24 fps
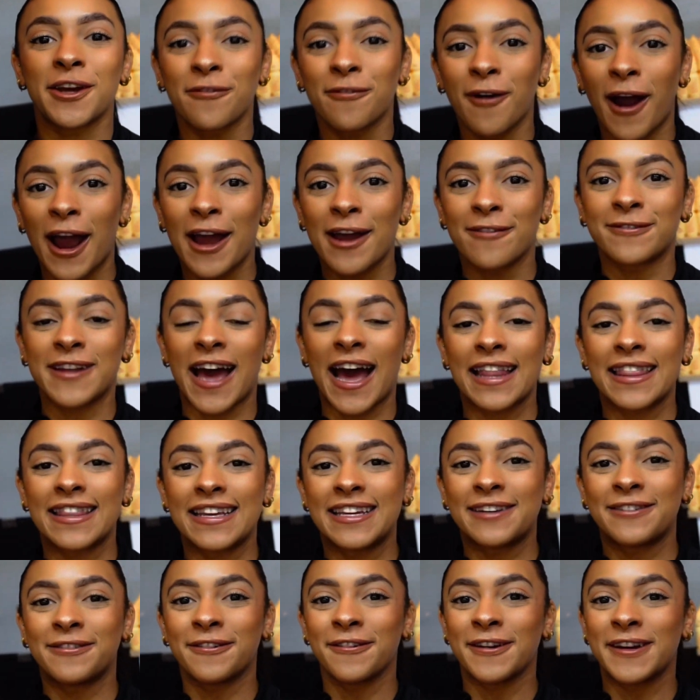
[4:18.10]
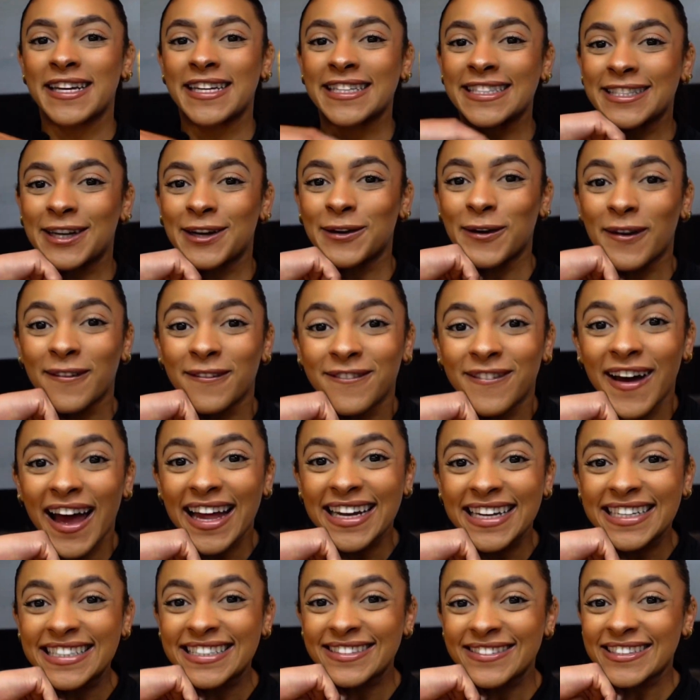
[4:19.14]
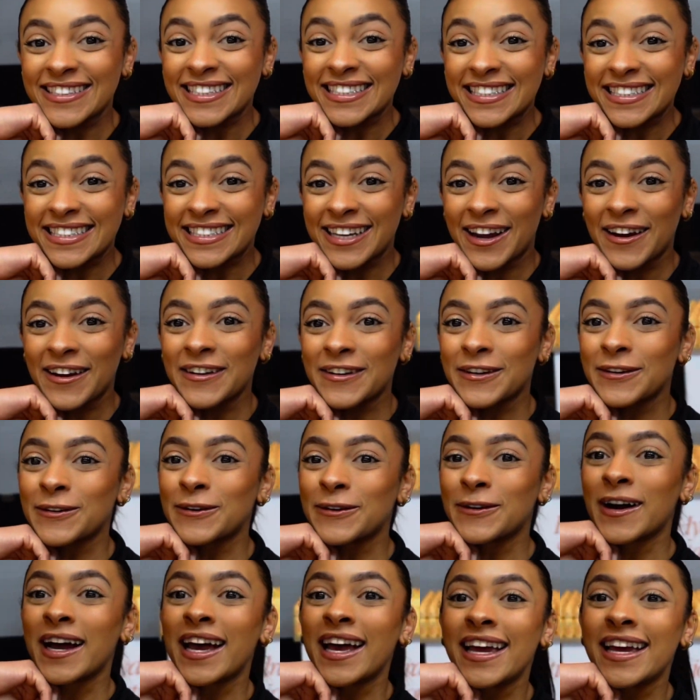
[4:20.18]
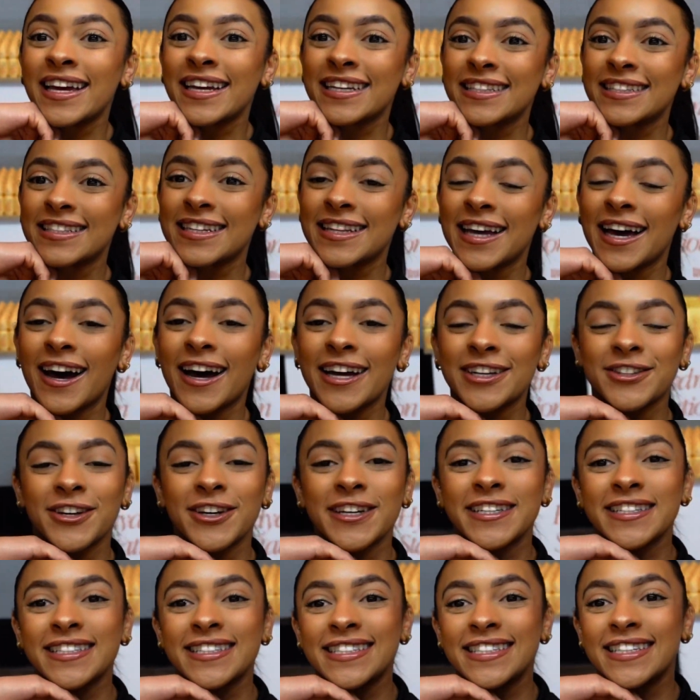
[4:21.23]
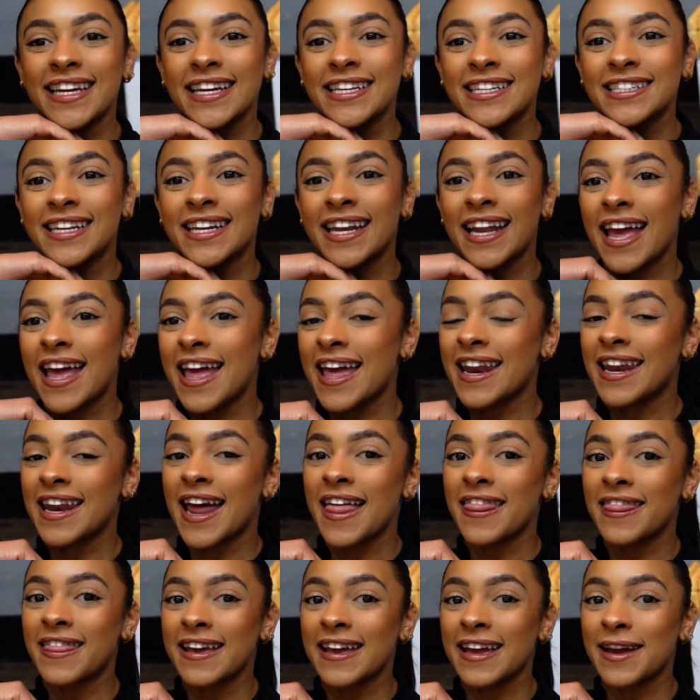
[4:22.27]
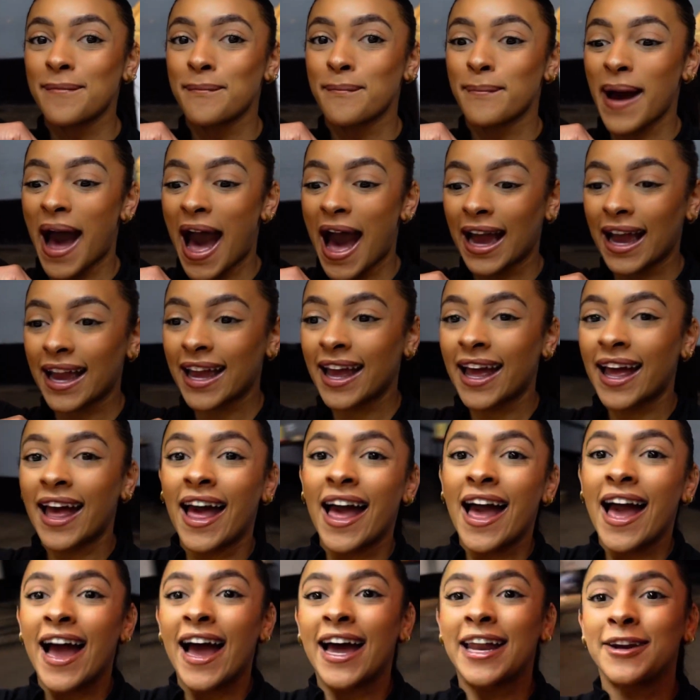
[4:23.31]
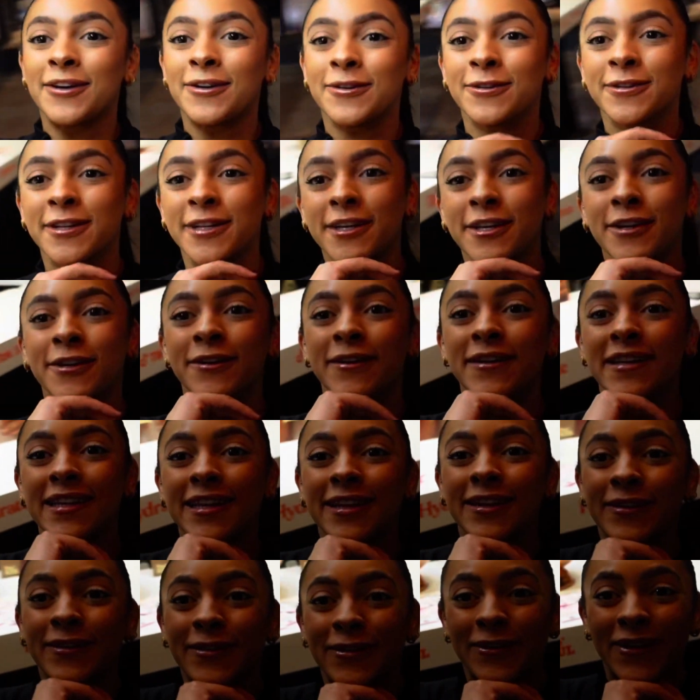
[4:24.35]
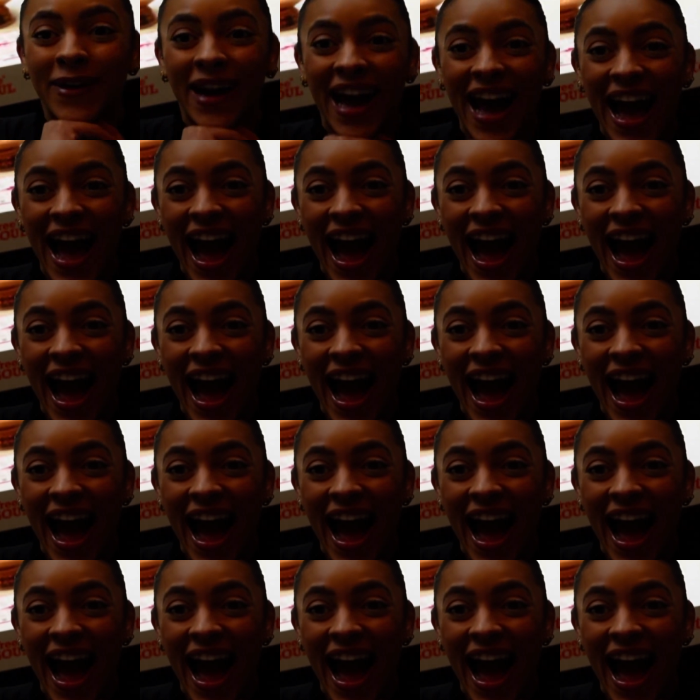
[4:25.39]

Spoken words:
arrived at the FreeSoul event, which is so cool. You see the hydration station in the back and all the cute little,